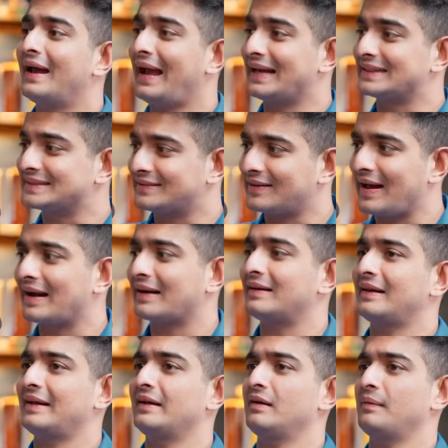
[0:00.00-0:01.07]

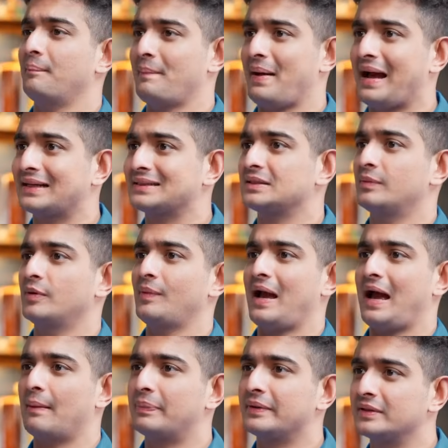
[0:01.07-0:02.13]
extracting maximum
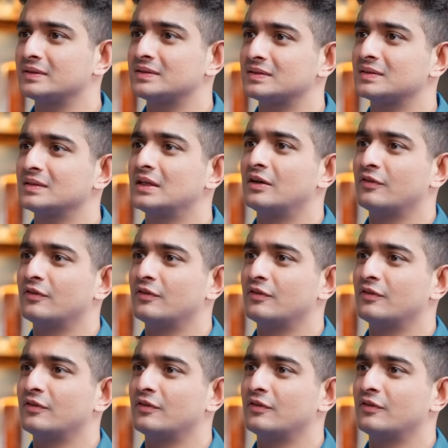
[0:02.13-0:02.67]
happiness